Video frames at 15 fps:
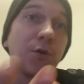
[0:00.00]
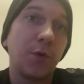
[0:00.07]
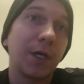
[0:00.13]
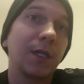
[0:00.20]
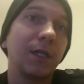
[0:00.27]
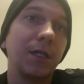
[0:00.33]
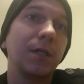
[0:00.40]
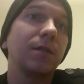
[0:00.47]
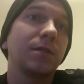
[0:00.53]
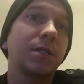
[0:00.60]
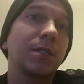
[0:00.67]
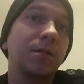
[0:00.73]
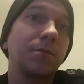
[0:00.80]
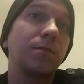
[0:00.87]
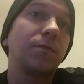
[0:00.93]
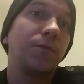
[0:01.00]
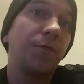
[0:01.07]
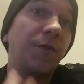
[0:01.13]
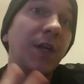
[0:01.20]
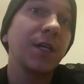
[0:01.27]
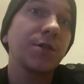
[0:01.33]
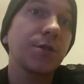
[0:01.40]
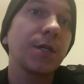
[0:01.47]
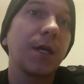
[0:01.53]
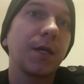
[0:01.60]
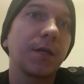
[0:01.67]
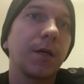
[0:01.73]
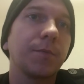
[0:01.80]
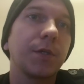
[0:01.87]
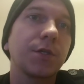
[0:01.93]
quickly finish
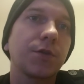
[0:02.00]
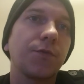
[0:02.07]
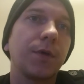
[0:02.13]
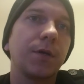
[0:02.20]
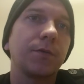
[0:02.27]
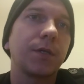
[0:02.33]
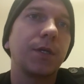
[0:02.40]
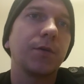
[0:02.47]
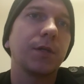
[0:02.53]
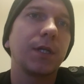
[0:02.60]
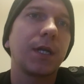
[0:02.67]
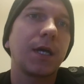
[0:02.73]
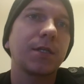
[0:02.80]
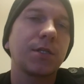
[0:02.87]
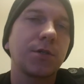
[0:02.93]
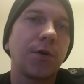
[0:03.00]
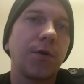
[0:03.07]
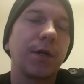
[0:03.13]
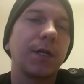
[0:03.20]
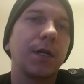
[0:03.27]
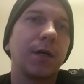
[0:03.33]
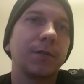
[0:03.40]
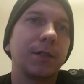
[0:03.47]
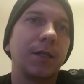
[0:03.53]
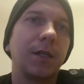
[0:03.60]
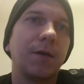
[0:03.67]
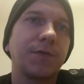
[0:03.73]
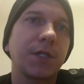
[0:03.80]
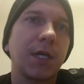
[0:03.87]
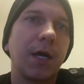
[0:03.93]
setting up the surround kill that I started on the
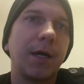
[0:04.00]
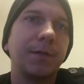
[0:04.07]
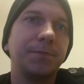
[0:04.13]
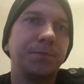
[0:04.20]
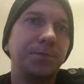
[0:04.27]
left side.